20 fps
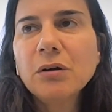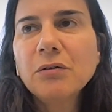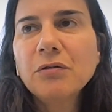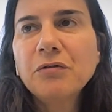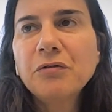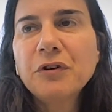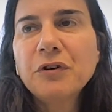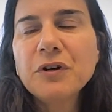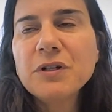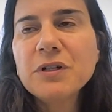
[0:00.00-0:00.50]

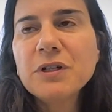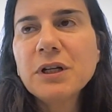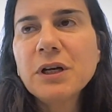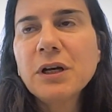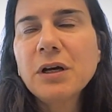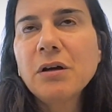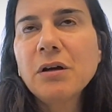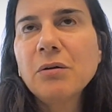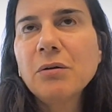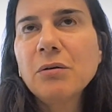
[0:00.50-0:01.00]
first
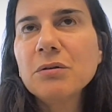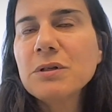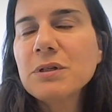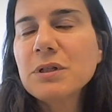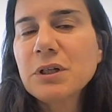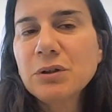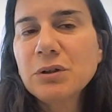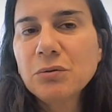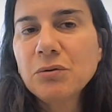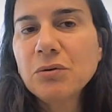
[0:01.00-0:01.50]
I
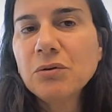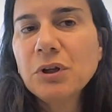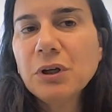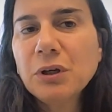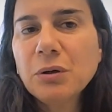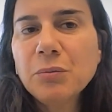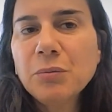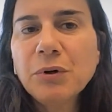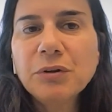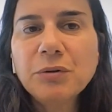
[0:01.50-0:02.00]
started to
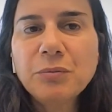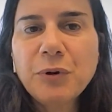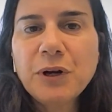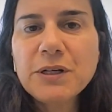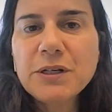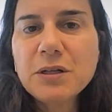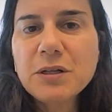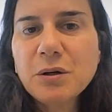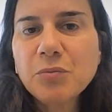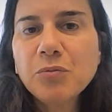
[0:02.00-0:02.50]
think about the
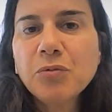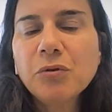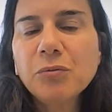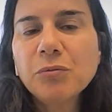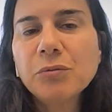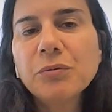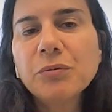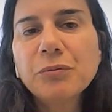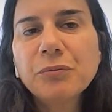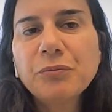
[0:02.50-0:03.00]
plastic
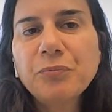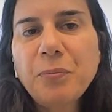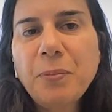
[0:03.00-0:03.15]
problem.